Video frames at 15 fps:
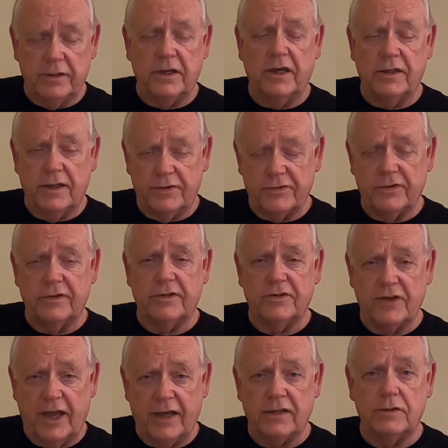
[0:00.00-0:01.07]
yeah, that's
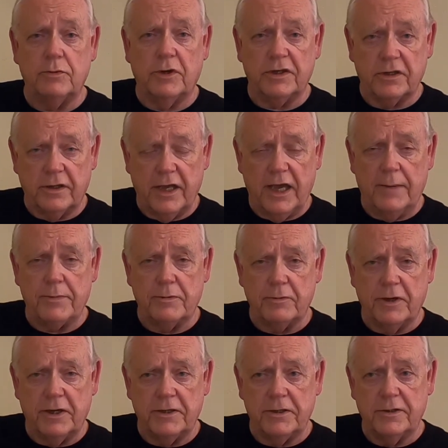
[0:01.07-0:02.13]
exactly what could happen
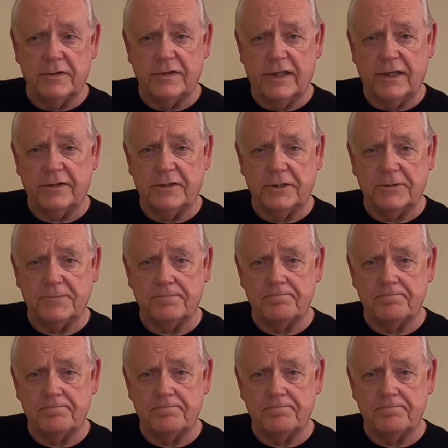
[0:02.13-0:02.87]
right here like this.